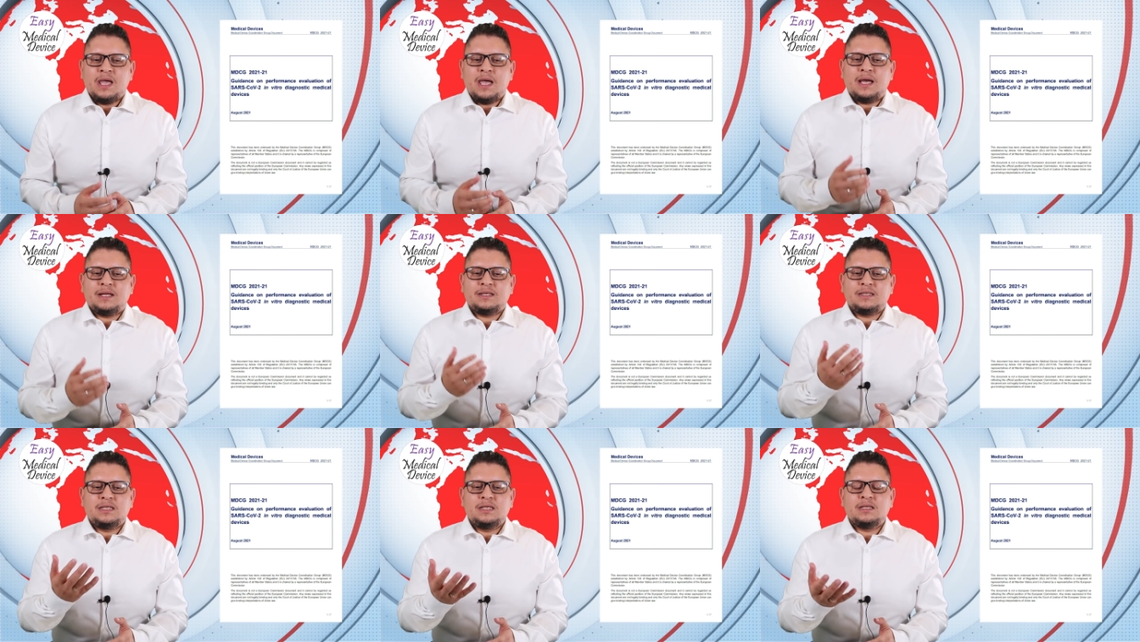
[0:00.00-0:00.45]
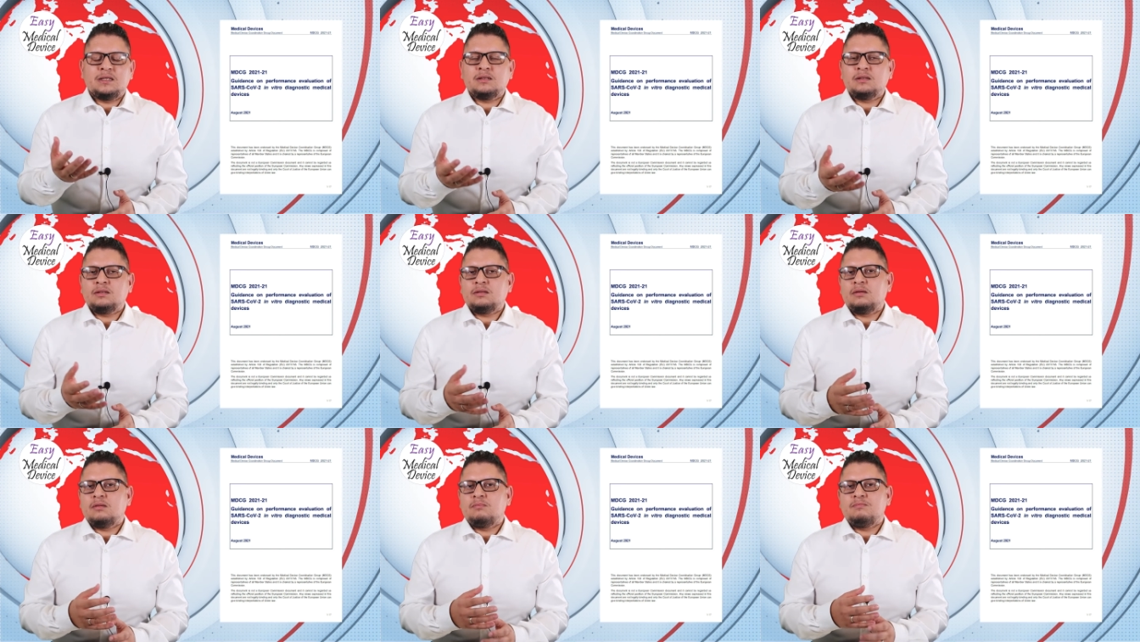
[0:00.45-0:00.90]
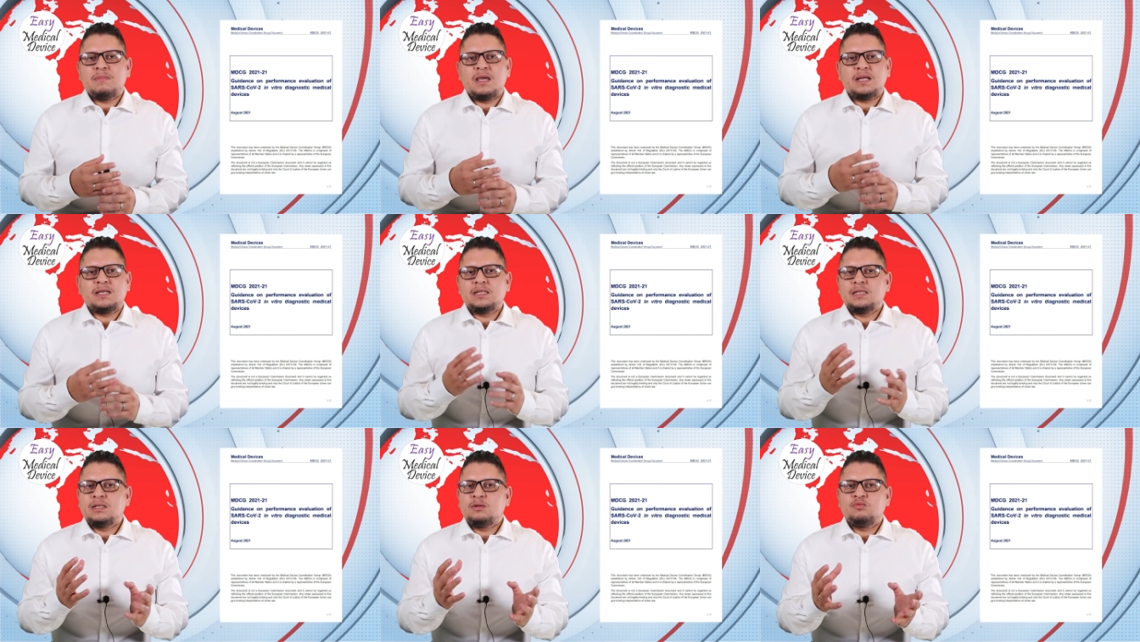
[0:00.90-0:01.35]
And here,
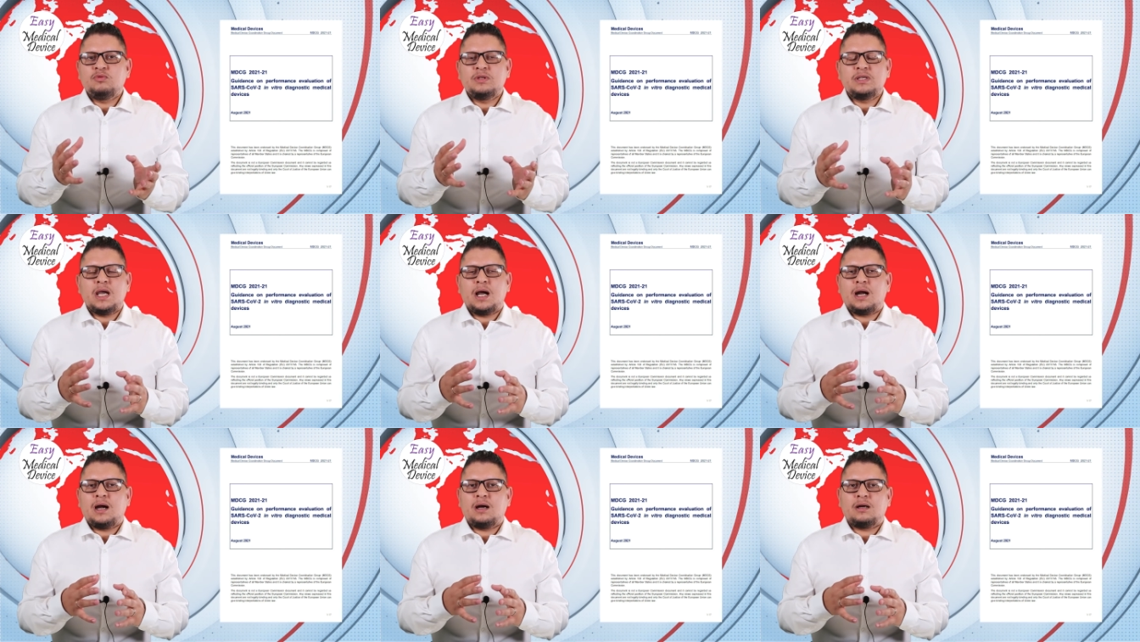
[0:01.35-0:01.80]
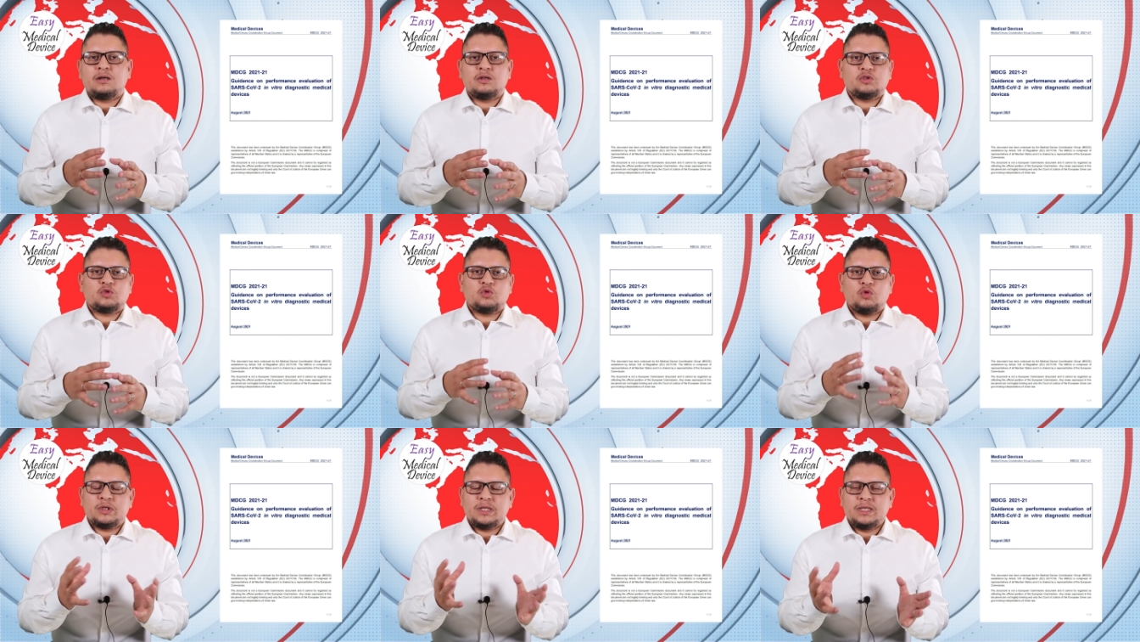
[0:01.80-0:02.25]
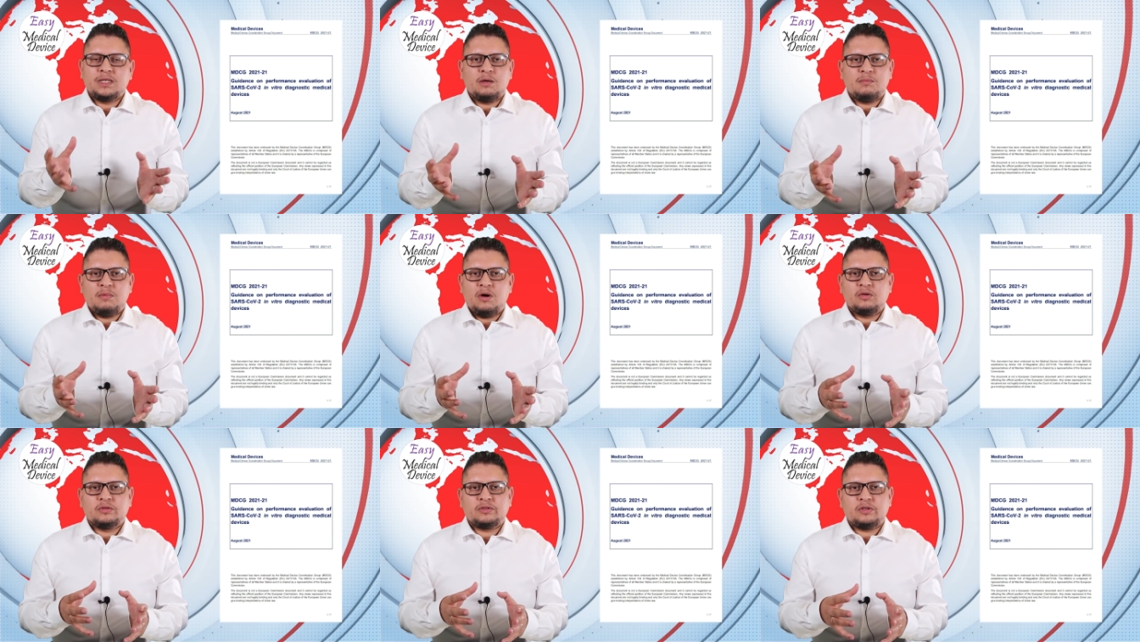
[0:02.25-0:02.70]
mainly we are talking
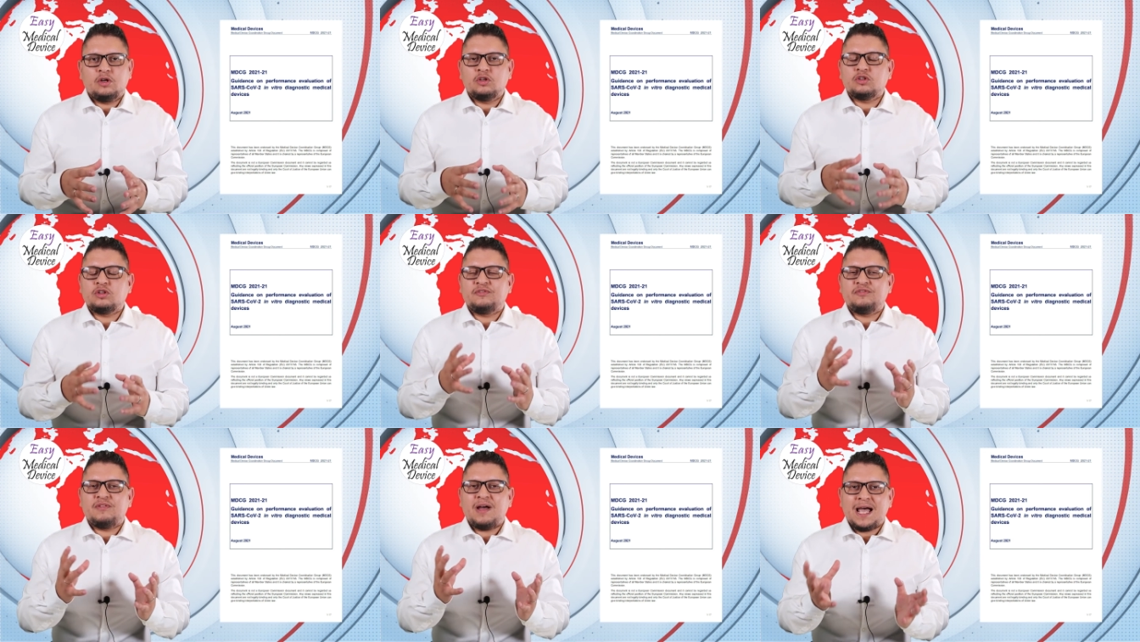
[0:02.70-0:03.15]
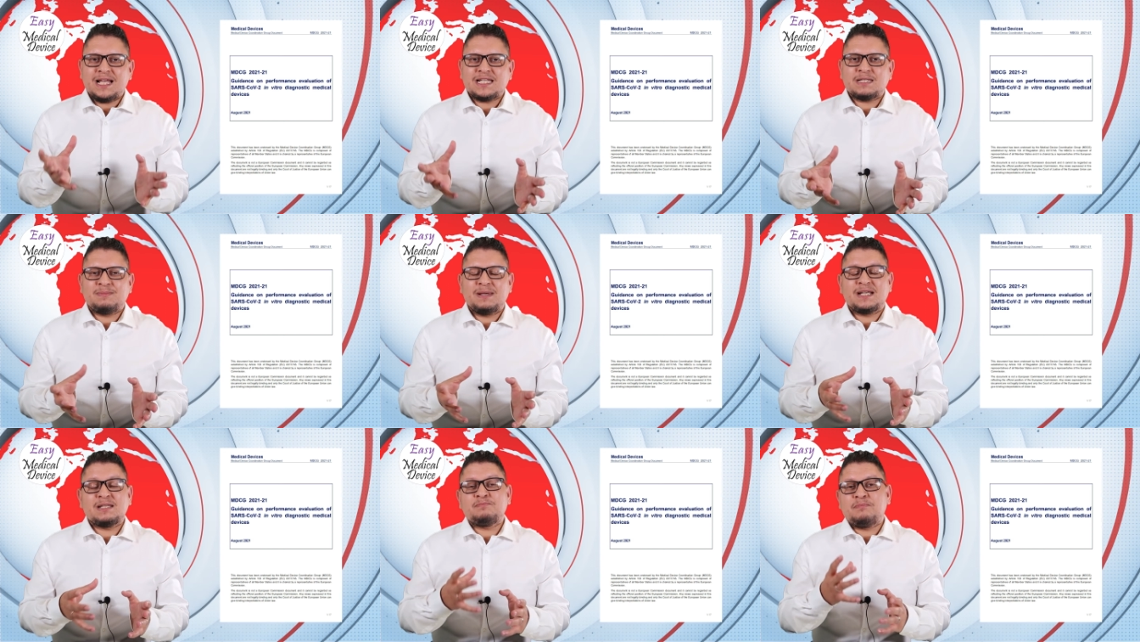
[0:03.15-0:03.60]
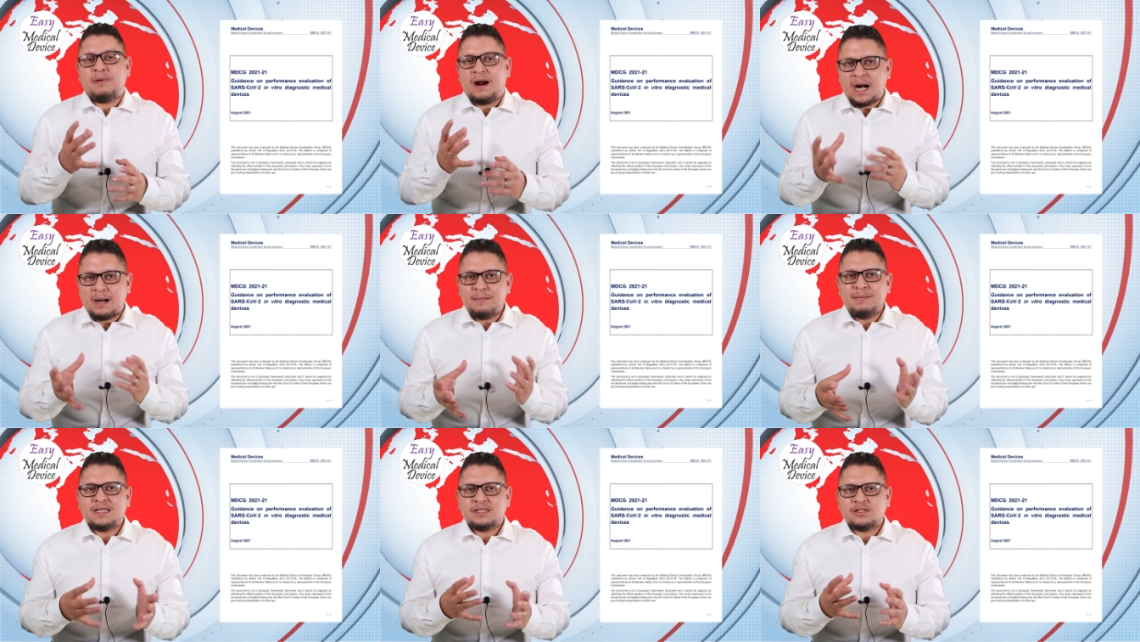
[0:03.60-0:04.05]
about a lot of aspect
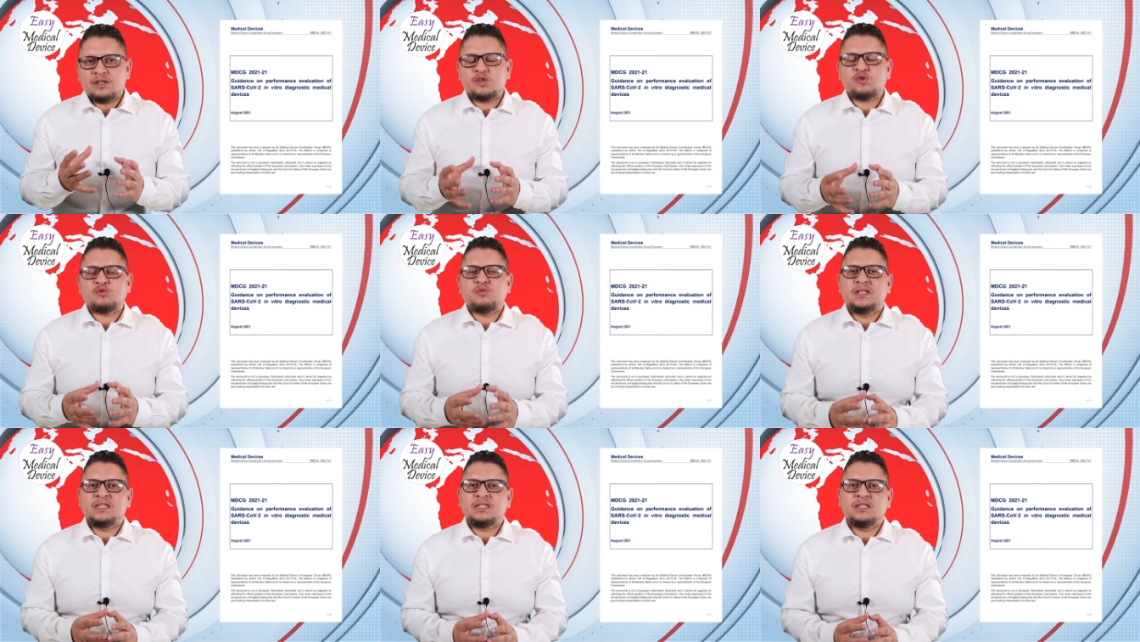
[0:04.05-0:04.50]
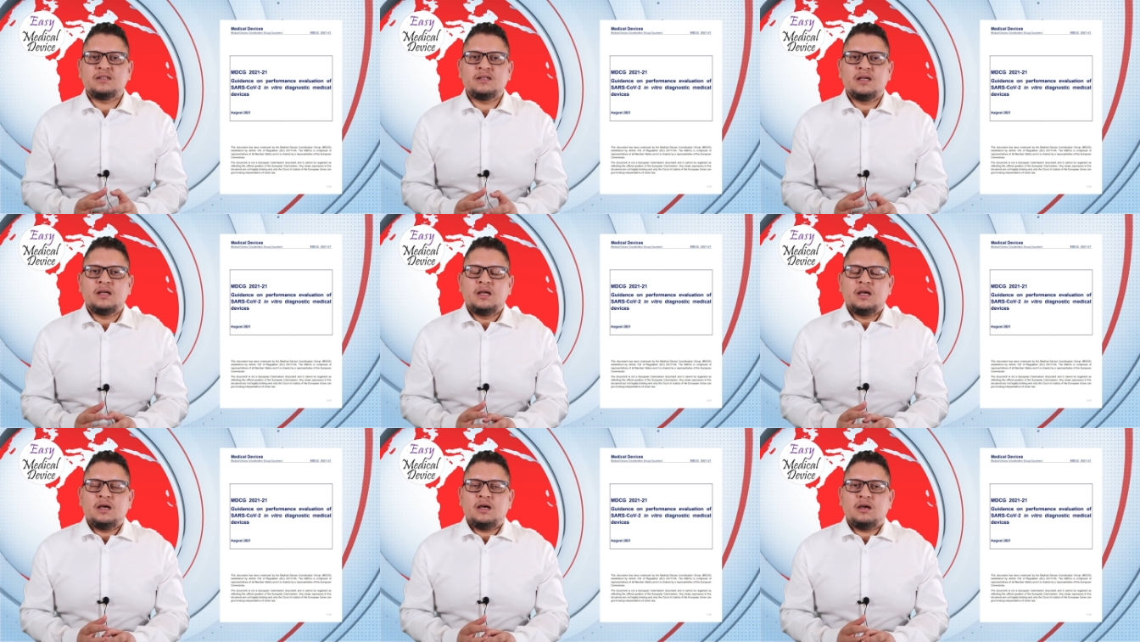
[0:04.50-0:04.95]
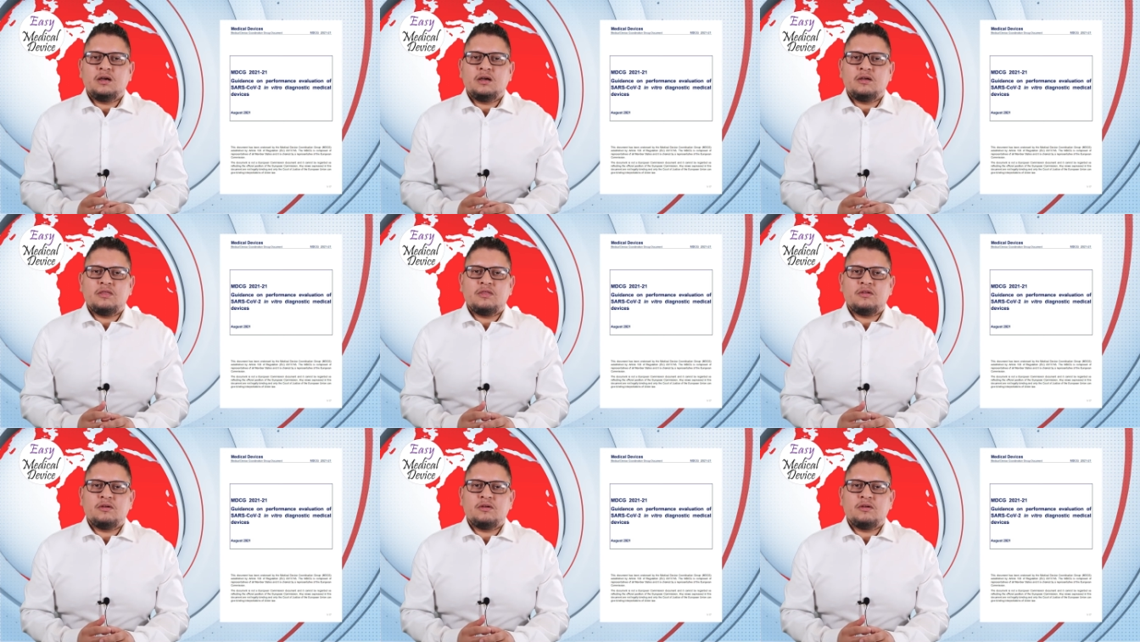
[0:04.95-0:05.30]
parameters related uh,